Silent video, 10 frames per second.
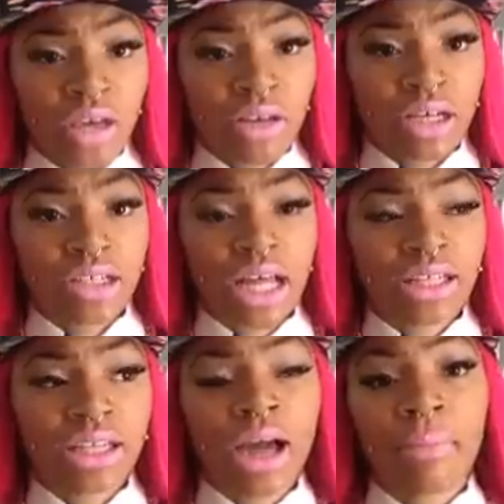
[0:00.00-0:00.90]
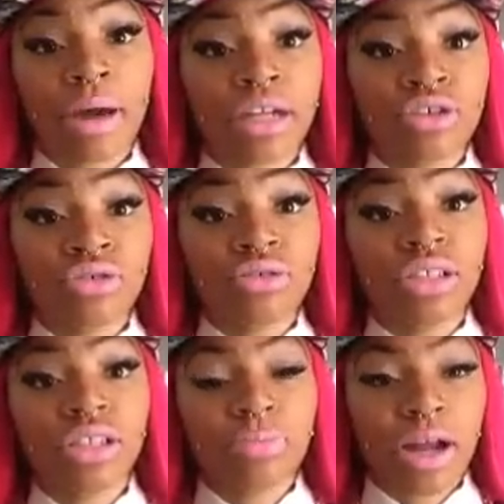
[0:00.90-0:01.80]
because I think I might do
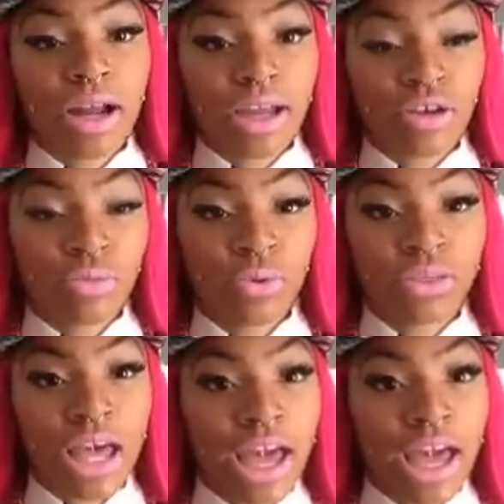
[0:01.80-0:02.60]
these pair of ankle boots.